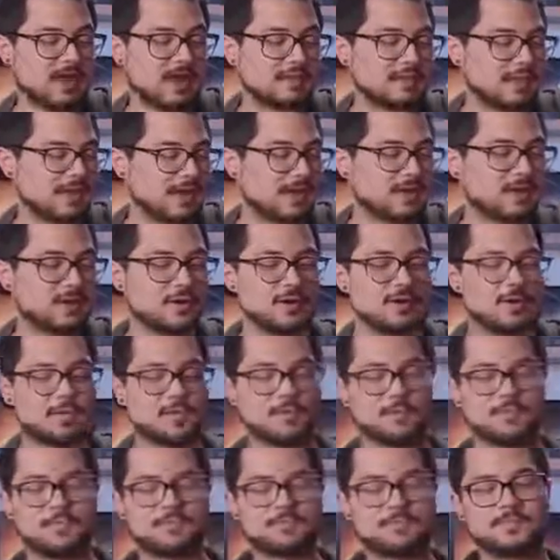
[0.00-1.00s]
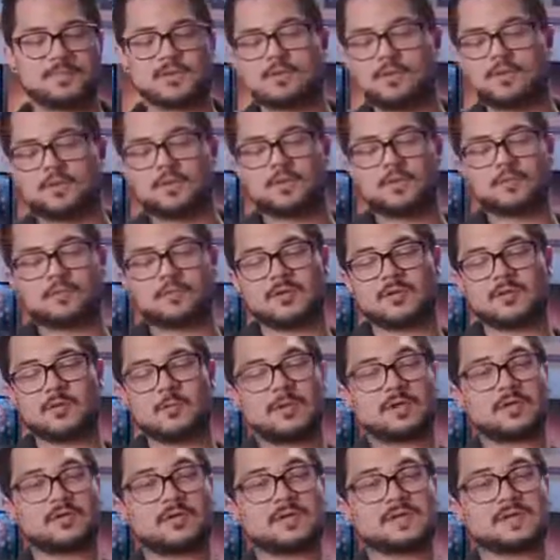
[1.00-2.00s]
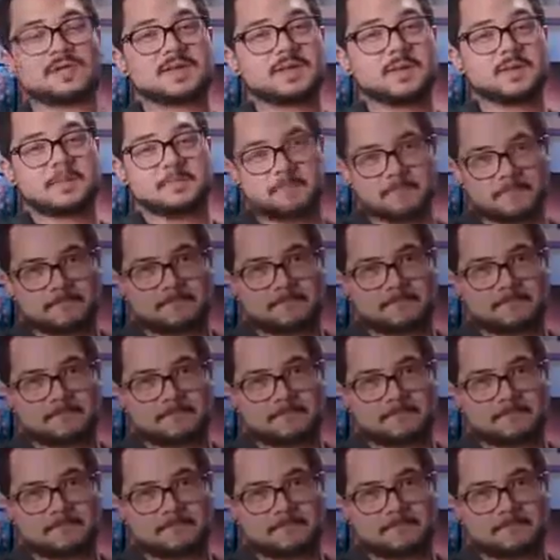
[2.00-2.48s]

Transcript: I think I know who the real winner is here.